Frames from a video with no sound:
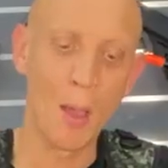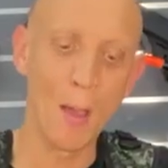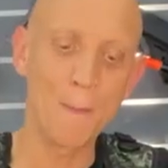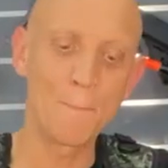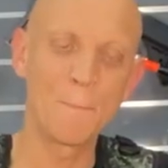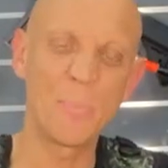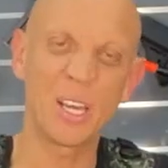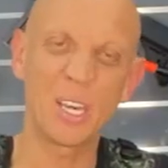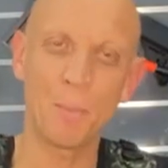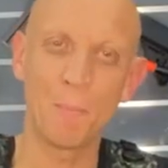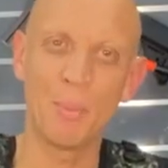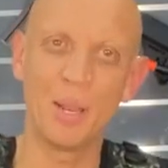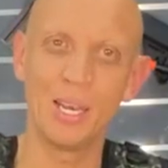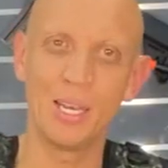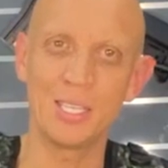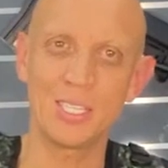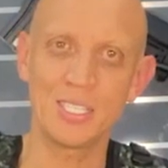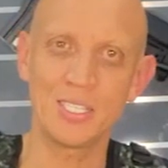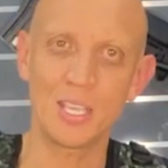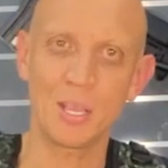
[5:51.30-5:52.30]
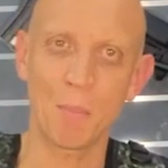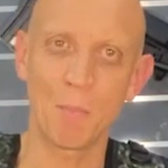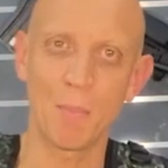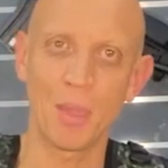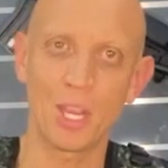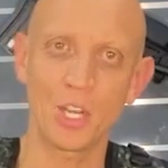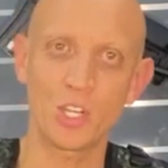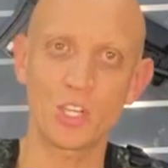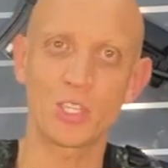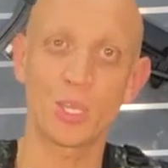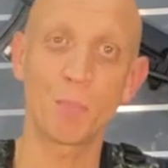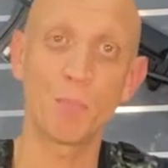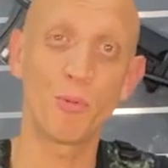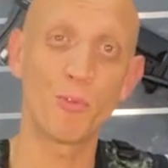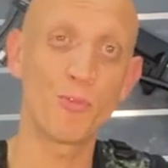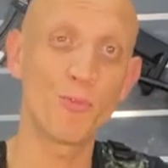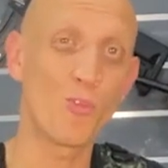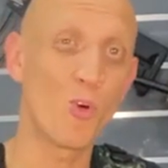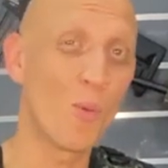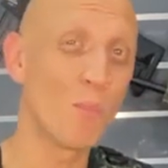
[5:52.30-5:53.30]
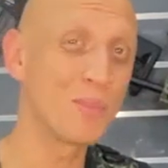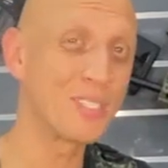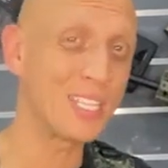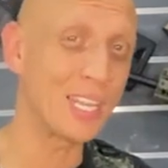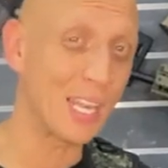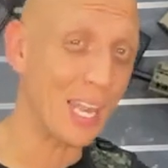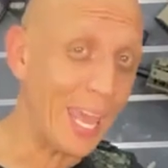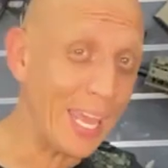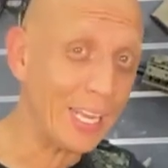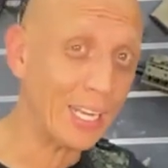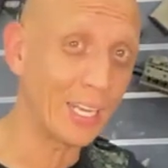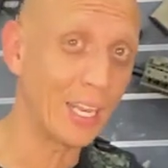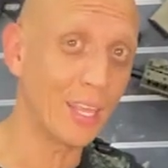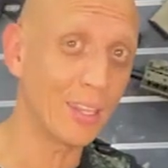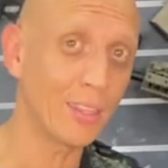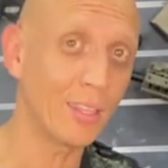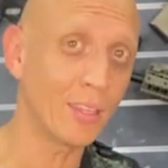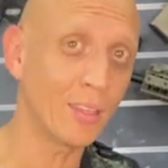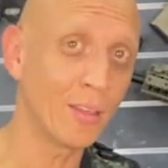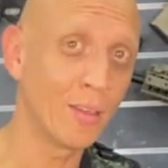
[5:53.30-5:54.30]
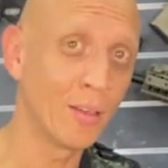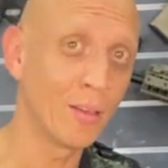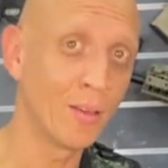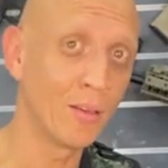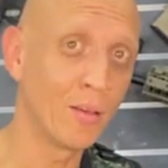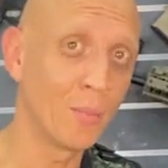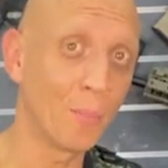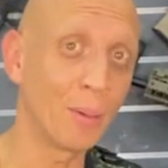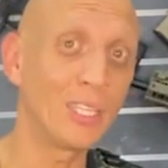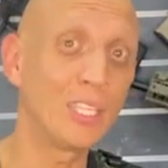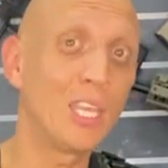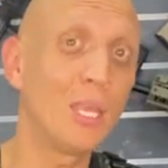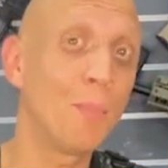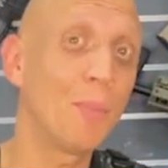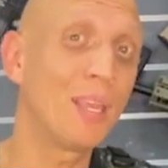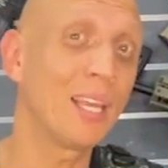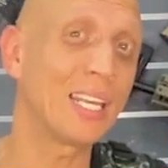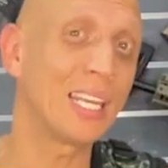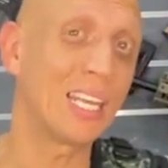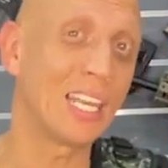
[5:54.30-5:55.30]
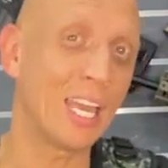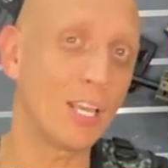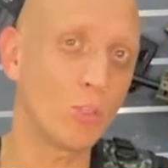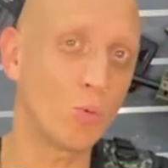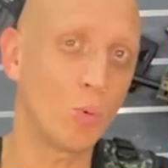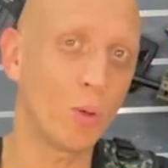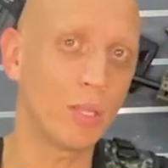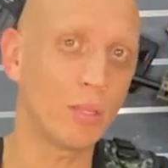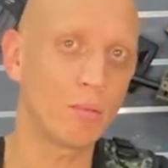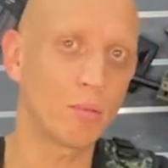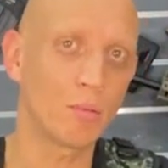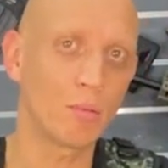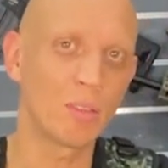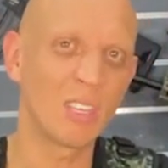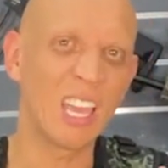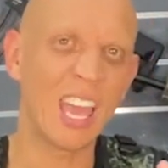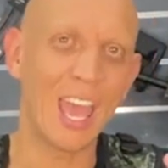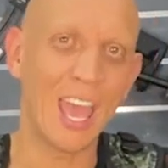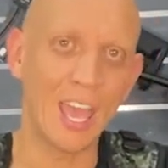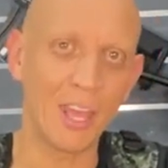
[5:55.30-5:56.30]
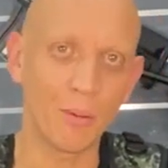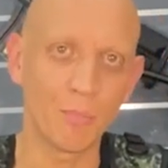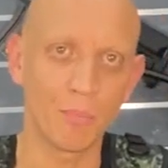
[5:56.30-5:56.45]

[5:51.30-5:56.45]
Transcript: but a ballistic mesh that performs like leather, but keeping it lightweight and